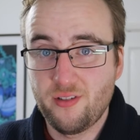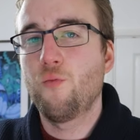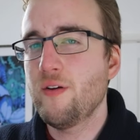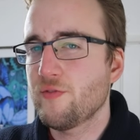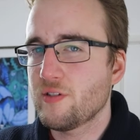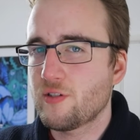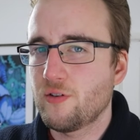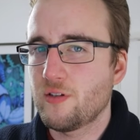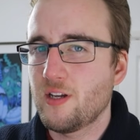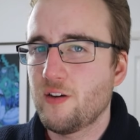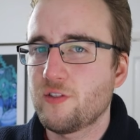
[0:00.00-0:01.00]
Whether it's
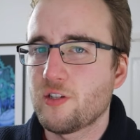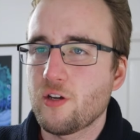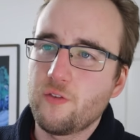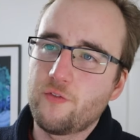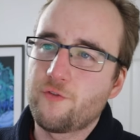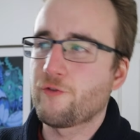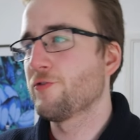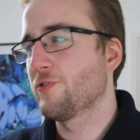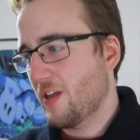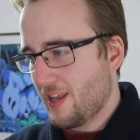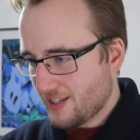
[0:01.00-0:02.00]
good enough to go through
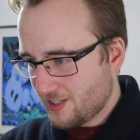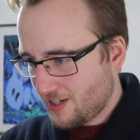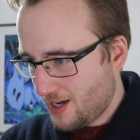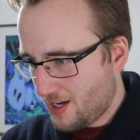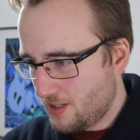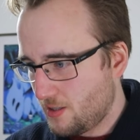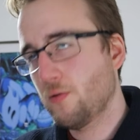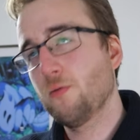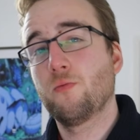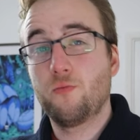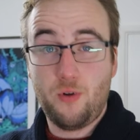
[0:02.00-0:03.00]
to the next stage,
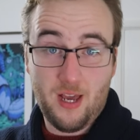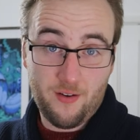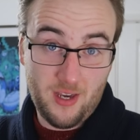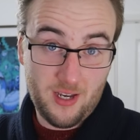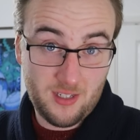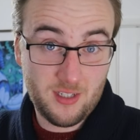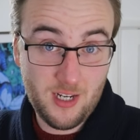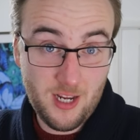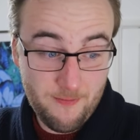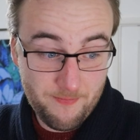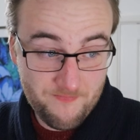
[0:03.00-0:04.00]
we have yet to
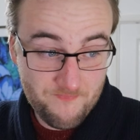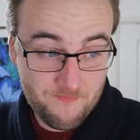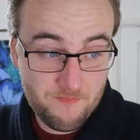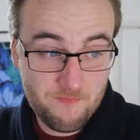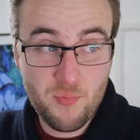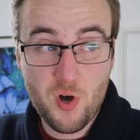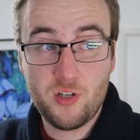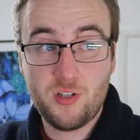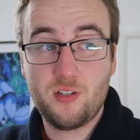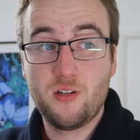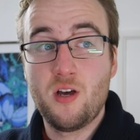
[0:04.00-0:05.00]
see,
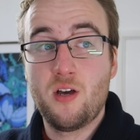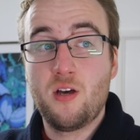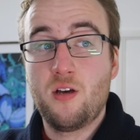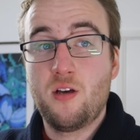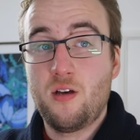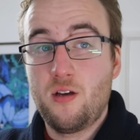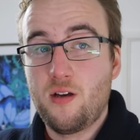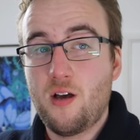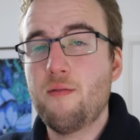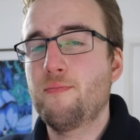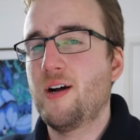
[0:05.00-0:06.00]
but
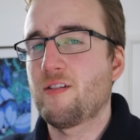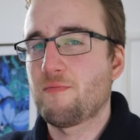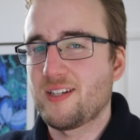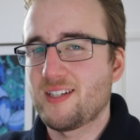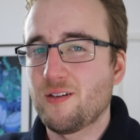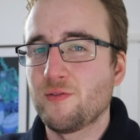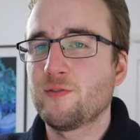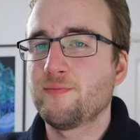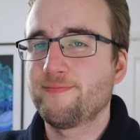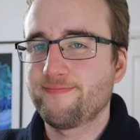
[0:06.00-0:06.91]
I'm proud of myself.